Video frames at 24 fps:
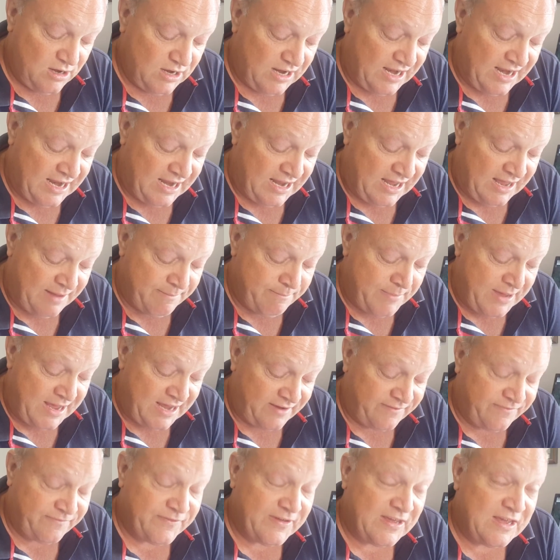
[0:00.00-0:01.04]
A
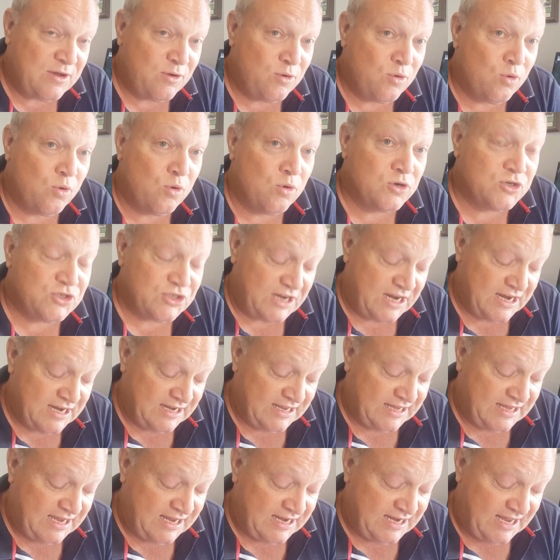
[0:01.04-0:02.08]
McPhee horse, and
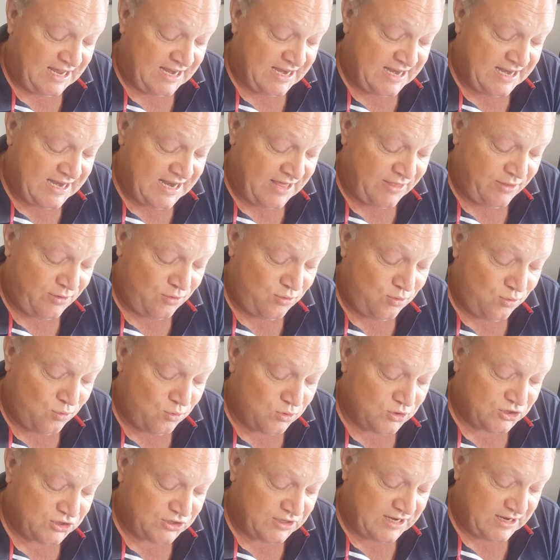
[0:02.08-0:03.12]
again another
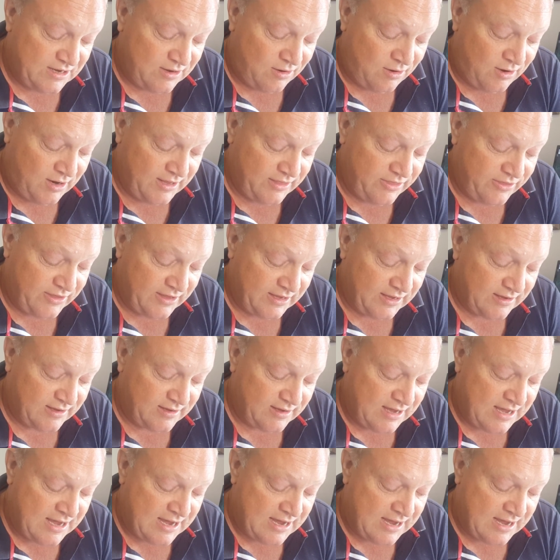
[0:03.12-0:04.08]
horse that I think